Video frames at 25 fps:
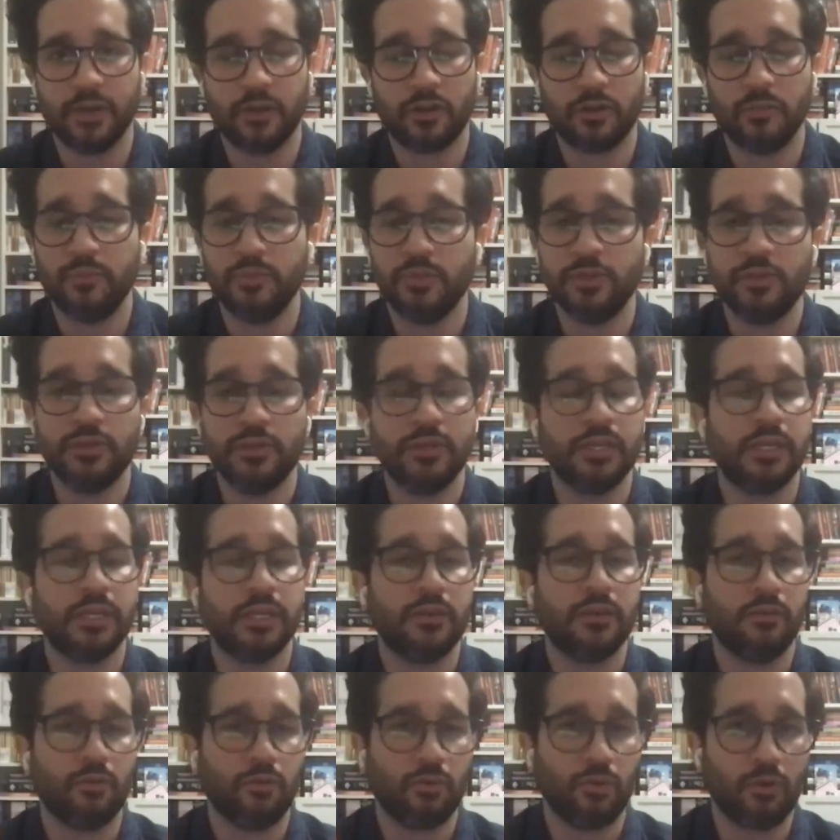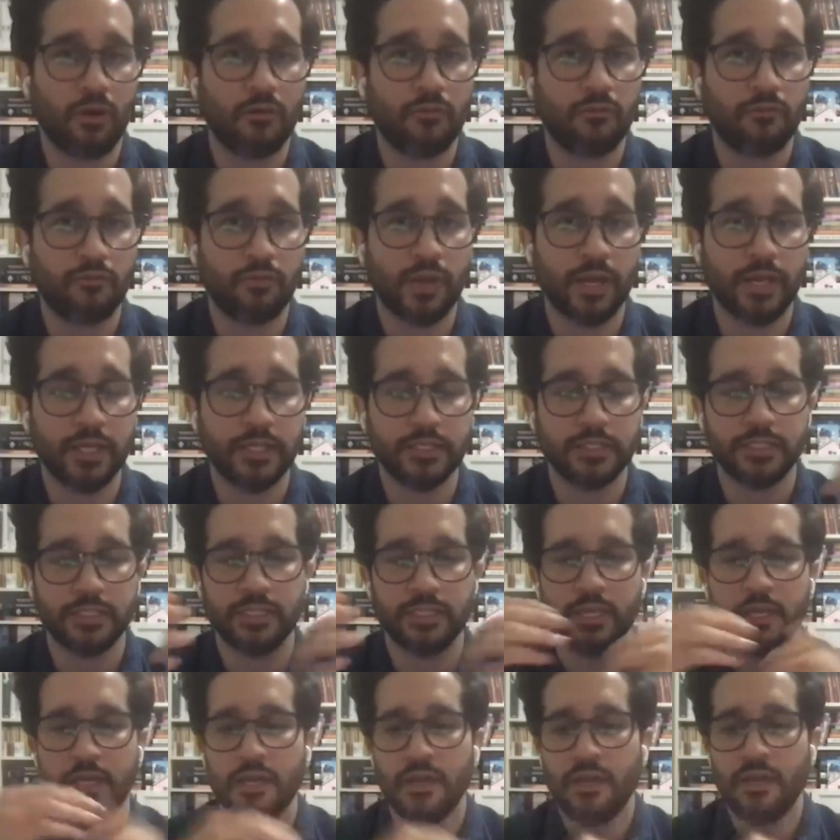our community or our friends.